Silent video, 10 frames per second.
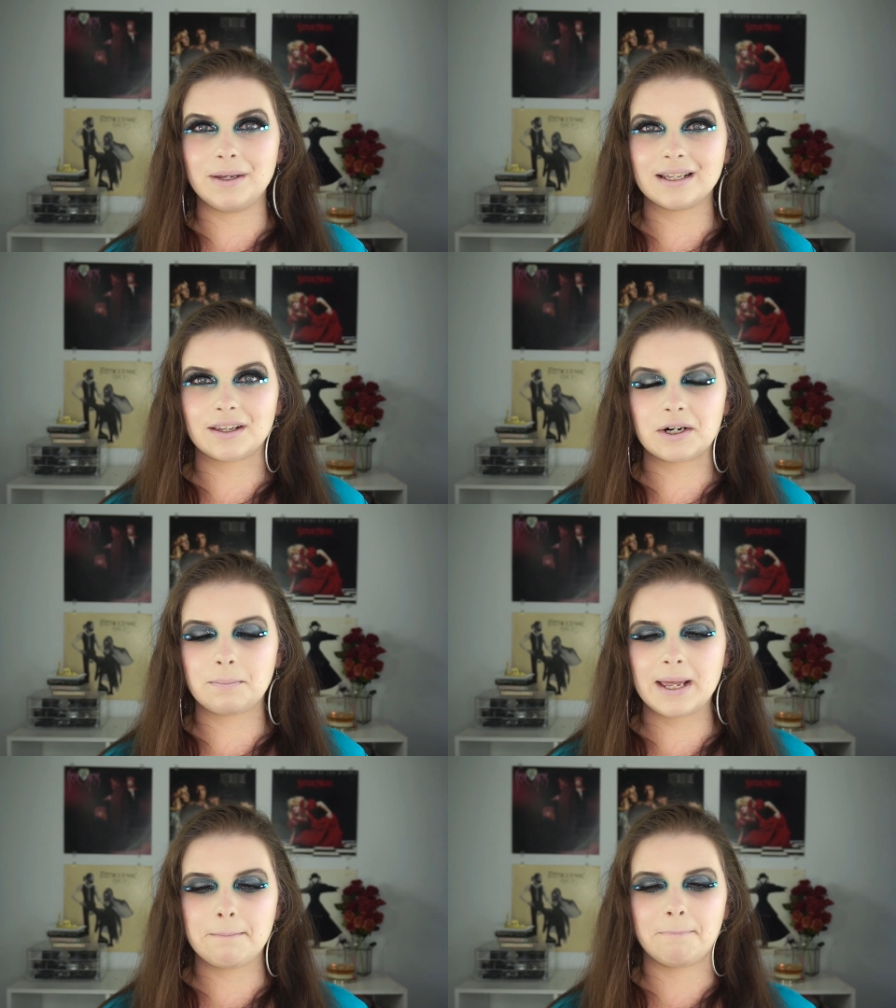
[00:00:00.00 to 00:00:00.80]
me a little
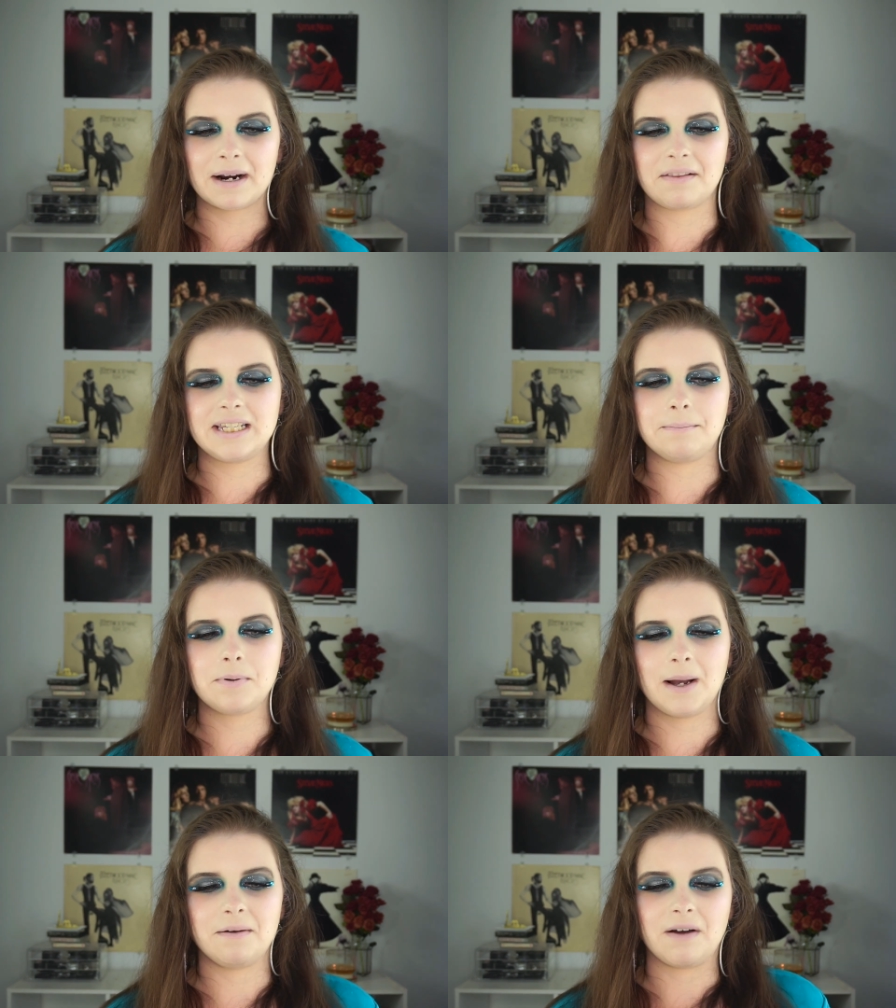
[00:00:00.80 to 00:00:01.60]
bit but at the same
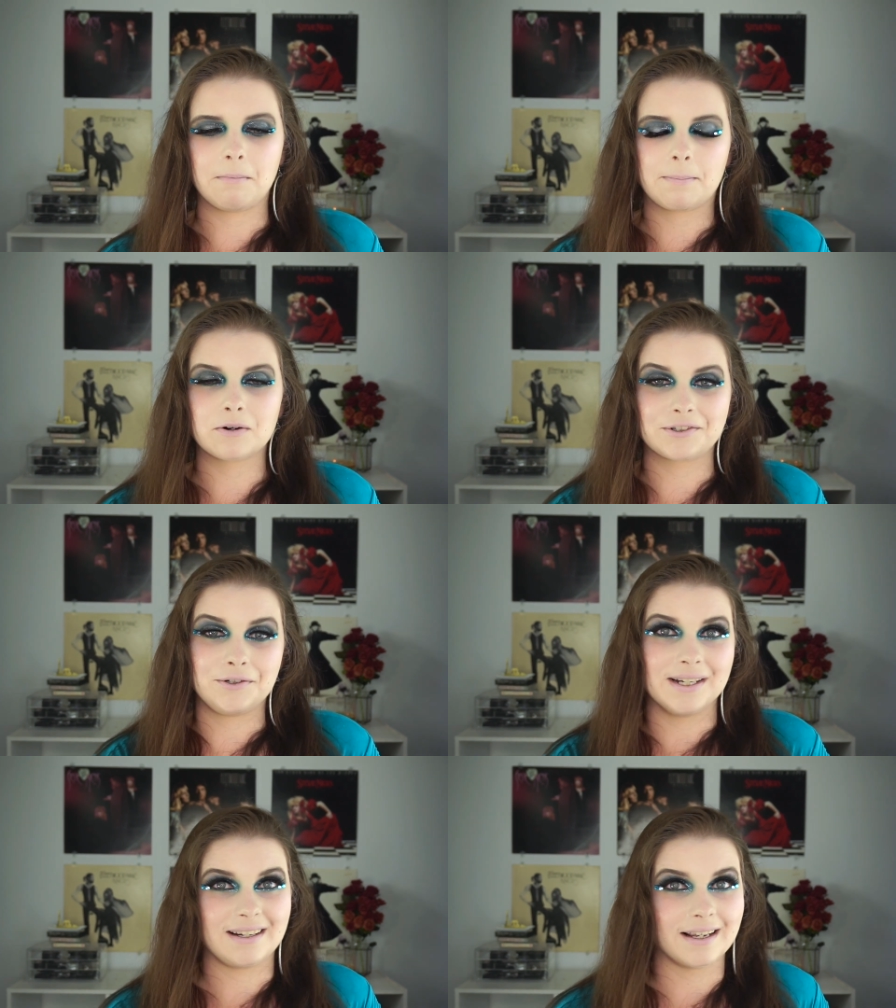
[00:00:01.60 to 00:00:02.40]
time if I'm a person
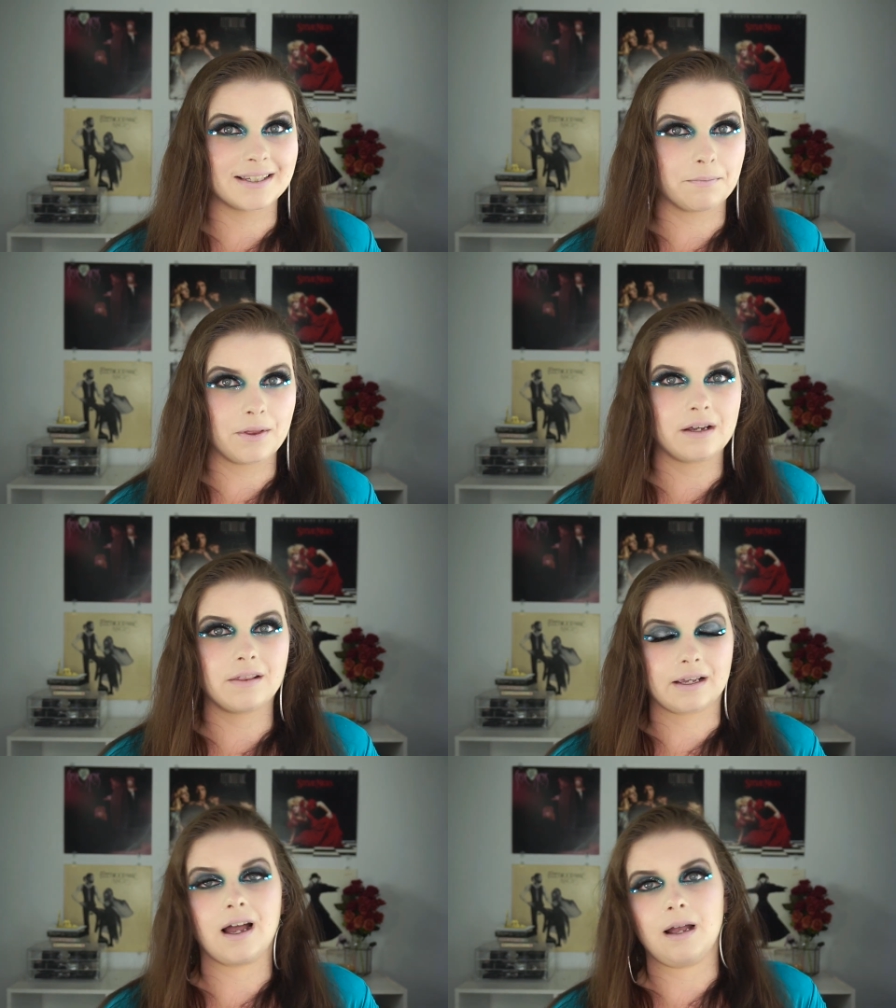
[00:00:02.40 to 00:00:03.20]
who didn't get something
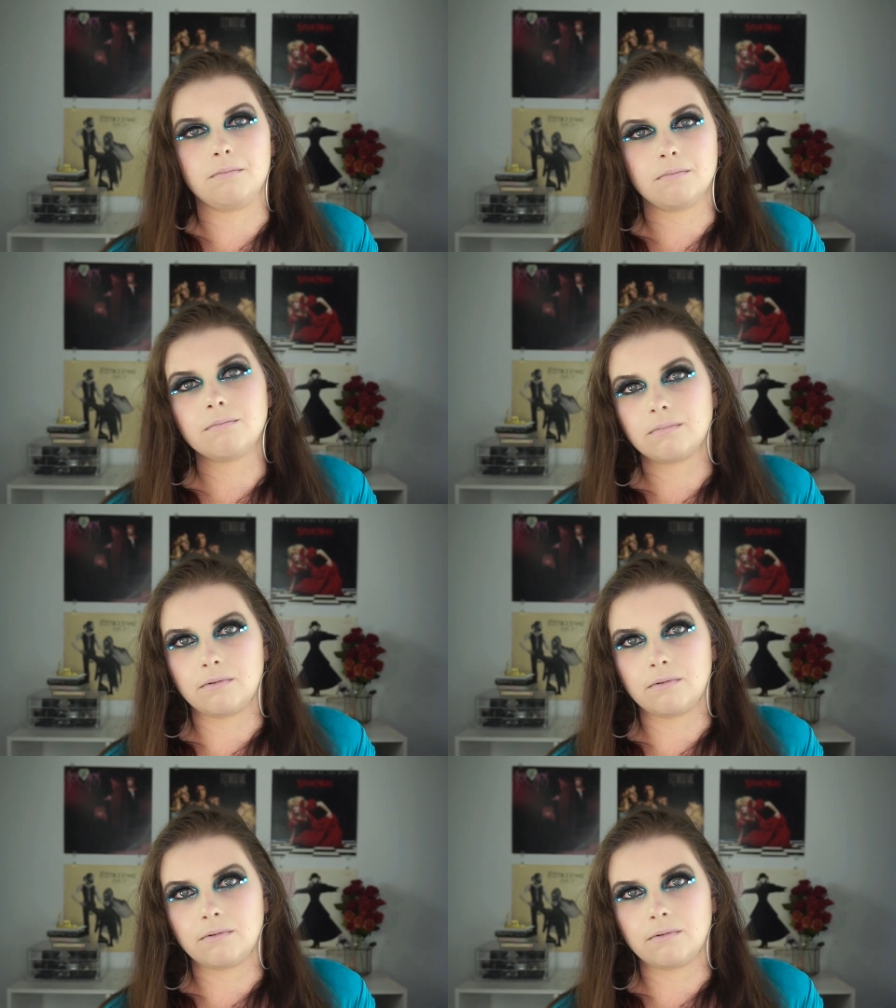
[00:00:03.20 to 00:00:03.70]
like I'm